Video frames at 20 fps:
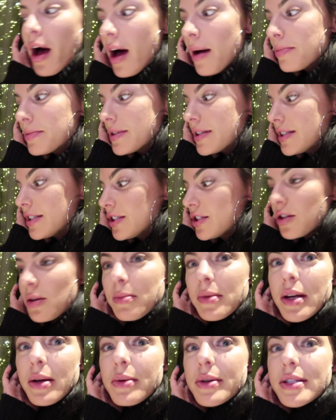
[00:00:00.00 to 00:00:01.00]
popped and he
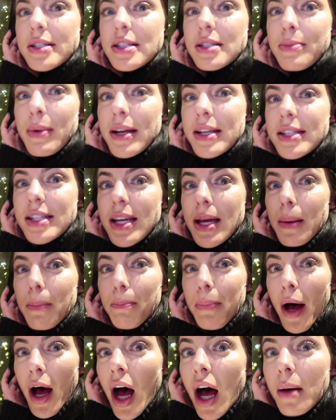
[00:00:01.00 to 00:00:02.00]
told me it wasn't spicy.
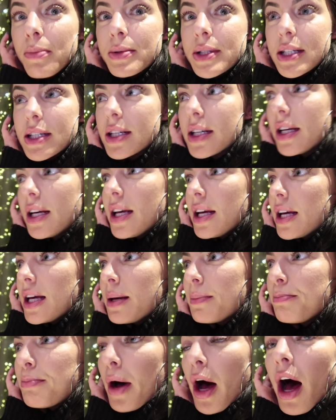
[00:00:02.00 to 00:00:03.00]
It popped.
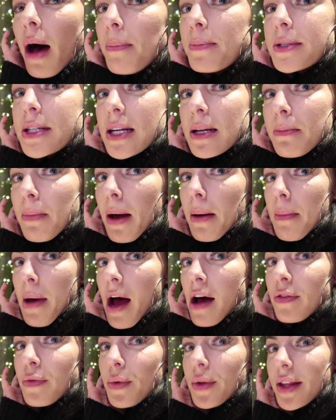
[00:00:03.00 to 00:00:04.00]
It popped in my
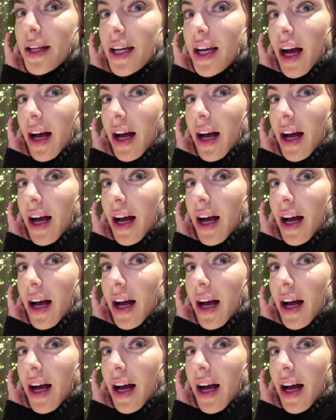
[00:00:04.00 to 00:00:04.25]
mouth with a